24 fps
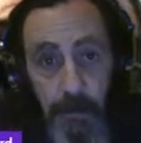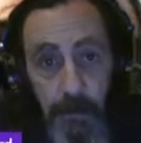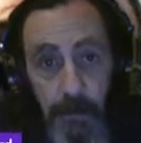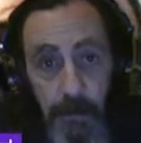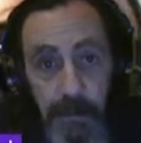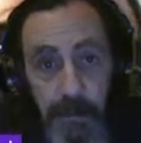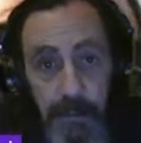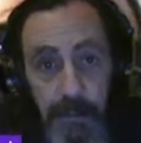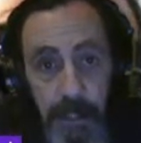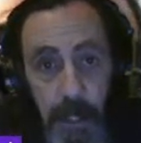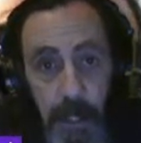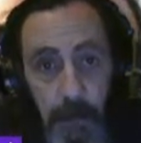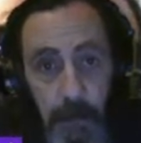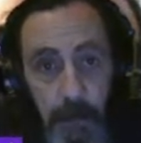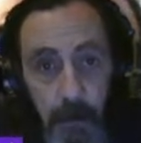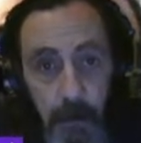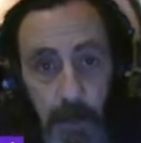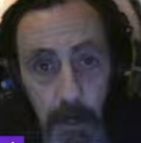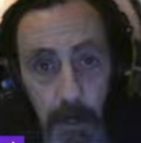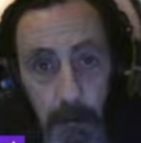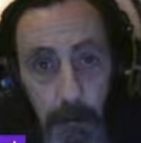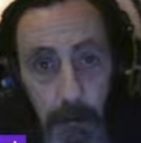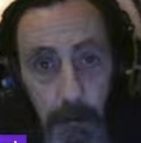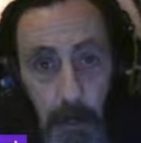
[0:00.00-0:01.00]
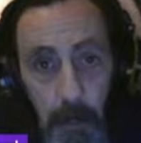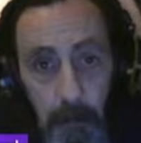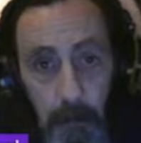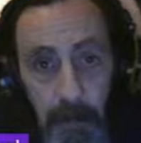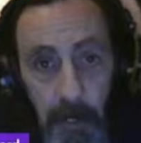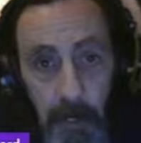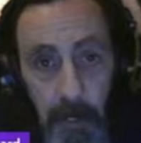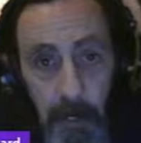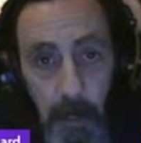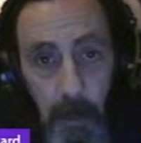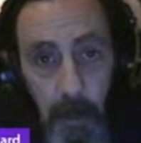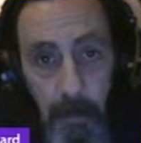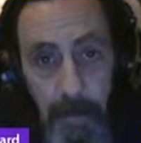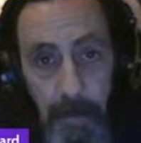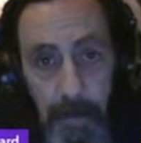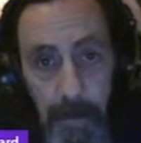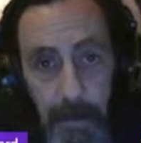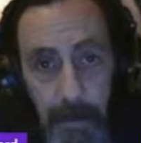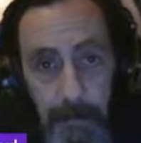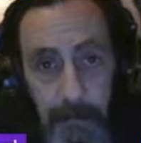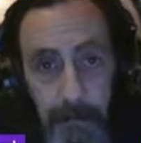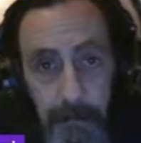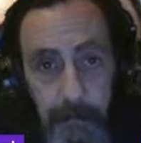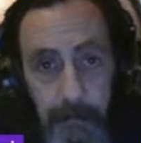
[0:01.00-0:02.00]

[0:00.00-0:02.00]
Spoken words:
with its number and apartment and all that.